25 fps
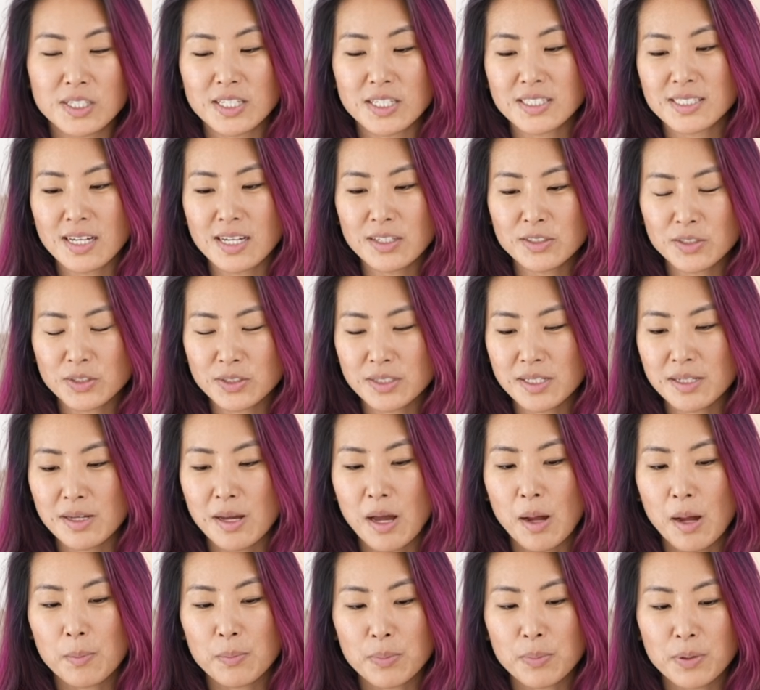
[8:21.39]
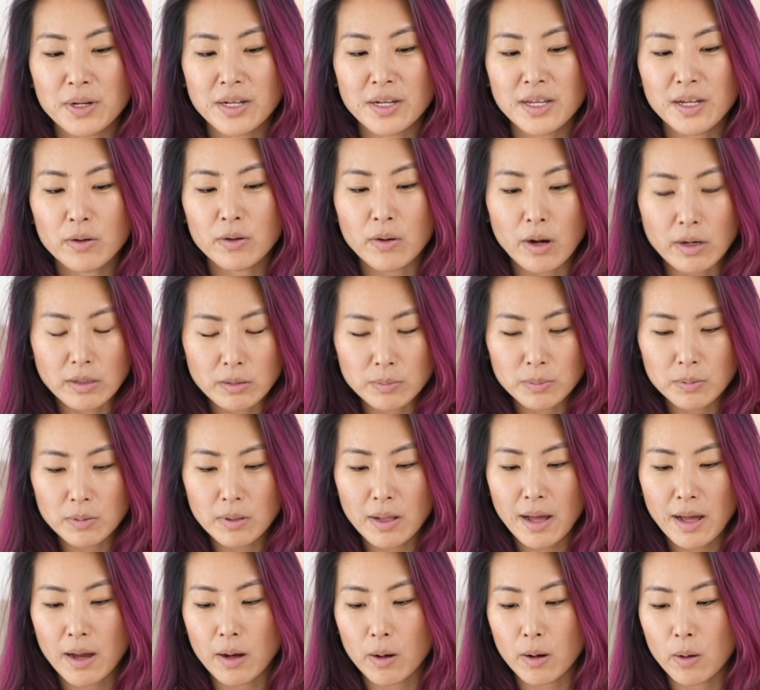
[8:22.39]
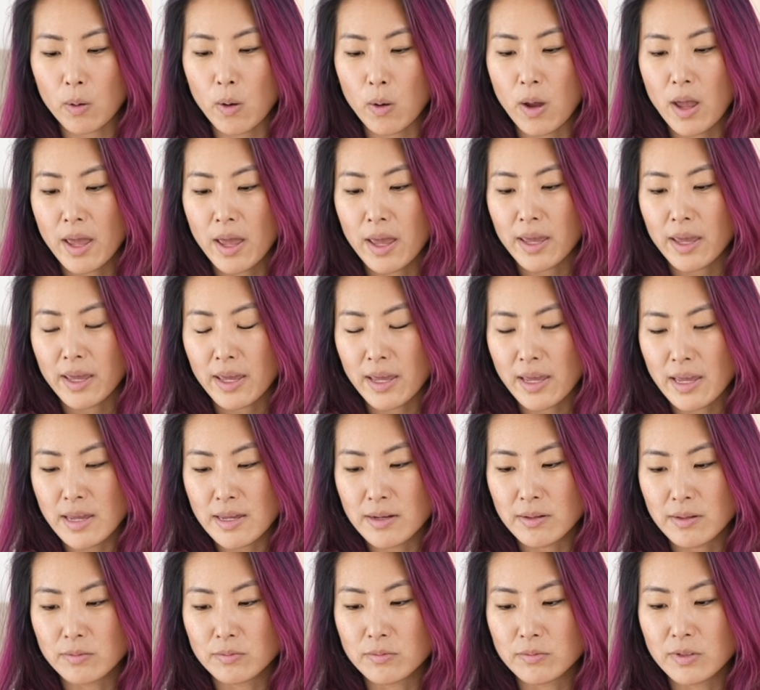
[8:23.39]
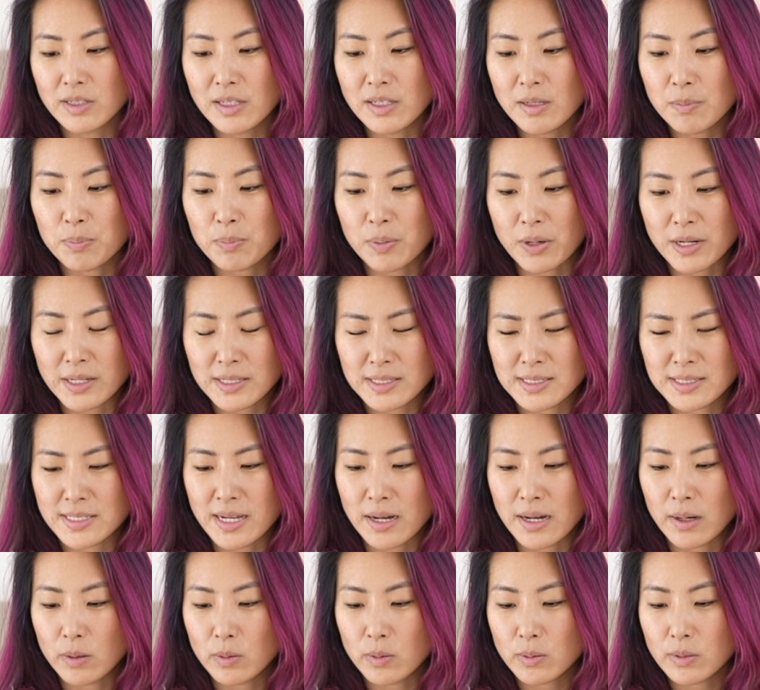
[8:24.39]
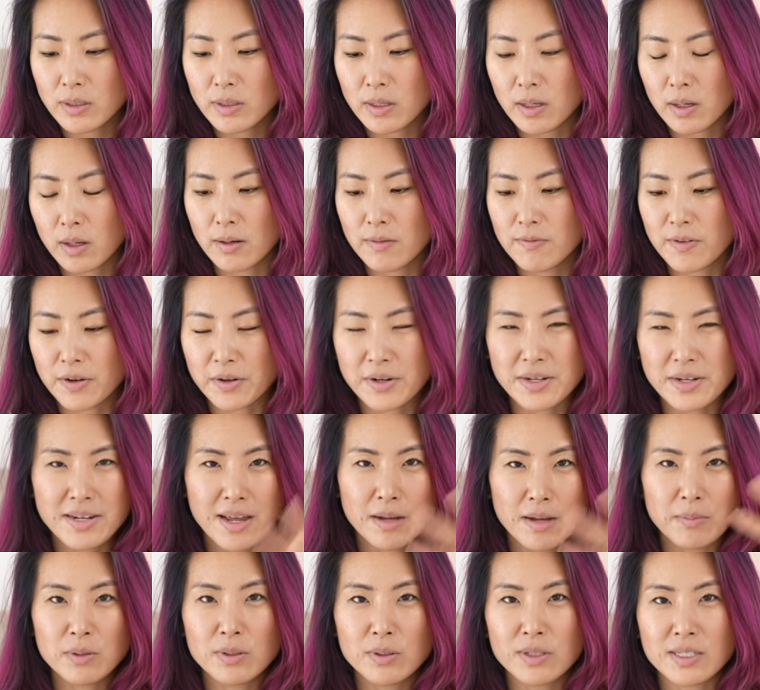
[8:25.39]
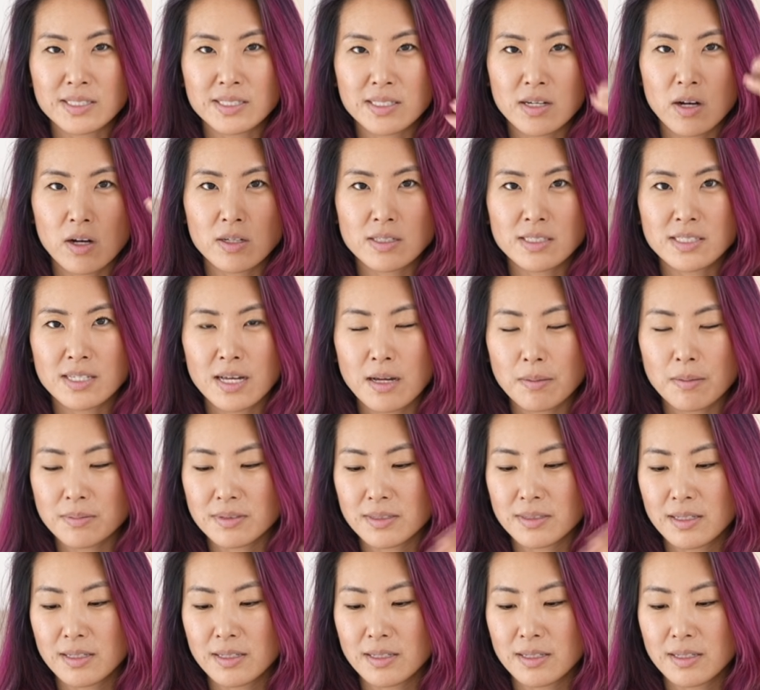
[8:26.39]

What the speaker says: It's actually pretty incredible how it really breaks down a very nebulous concept.